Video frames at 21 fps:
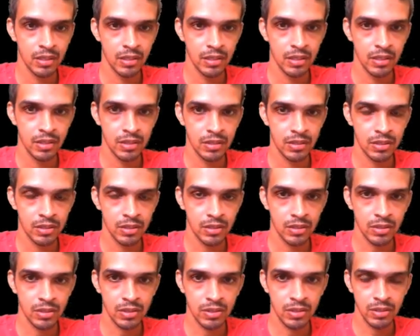
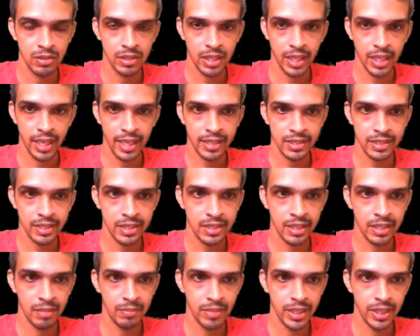So, the next
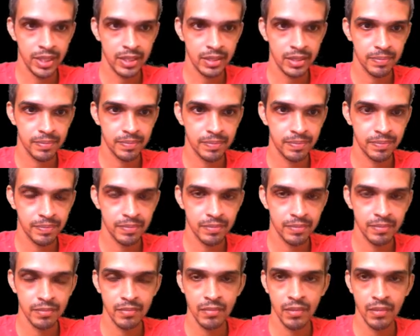step is,
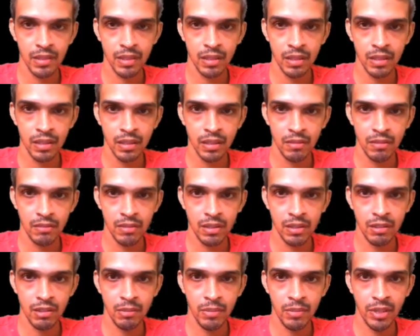
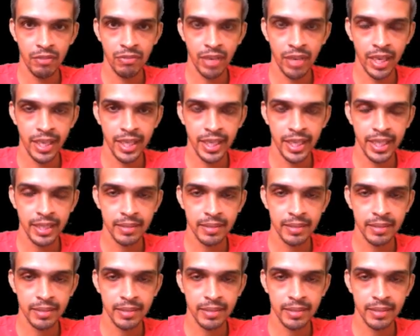we will be finding